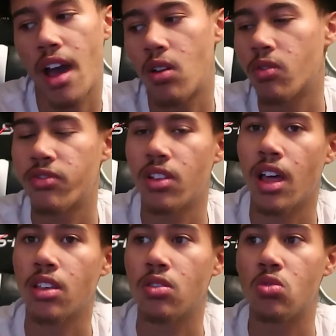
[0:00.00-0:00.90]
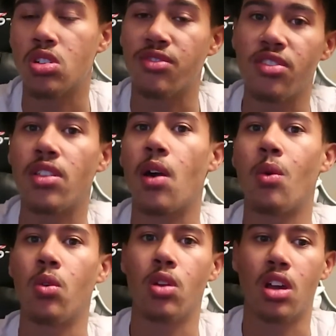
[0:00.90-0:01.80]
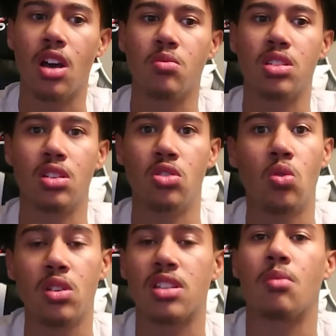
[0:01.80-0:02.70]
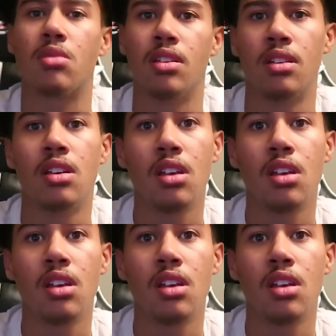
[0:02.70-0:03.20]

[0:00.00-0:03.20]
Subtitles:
I don't feel like you should feel that way when it comes to doing something.